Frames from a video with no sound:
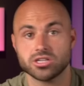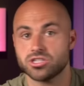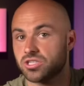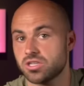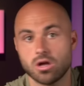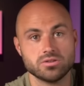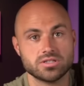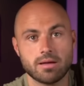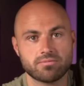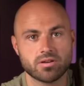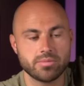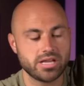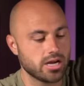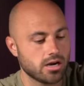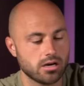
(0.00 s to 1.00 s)
just goes up from
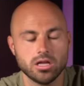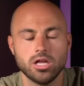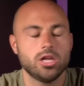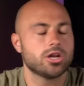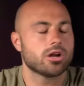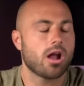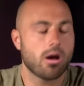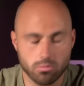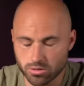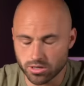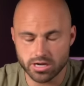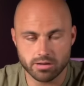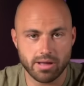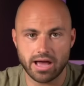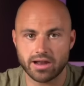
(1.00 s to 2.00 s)
here, you're not
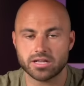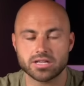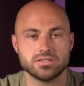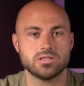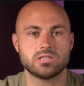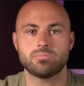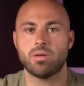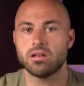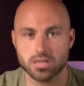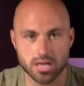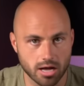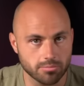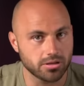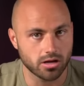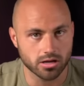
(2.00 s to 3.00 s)
worried about it, because you spent a
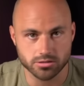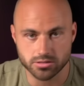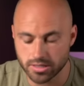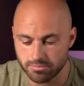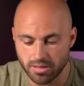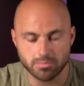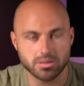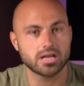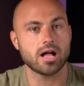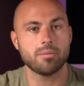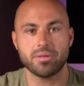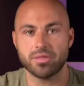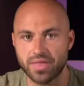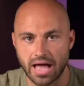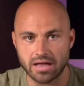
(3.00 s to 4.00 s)
couple hundred, maybe a
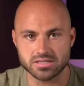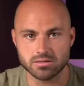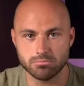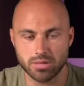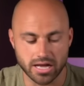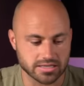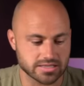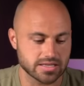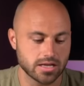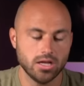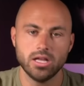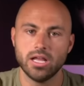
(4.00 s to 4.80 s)
couple thousand bucks,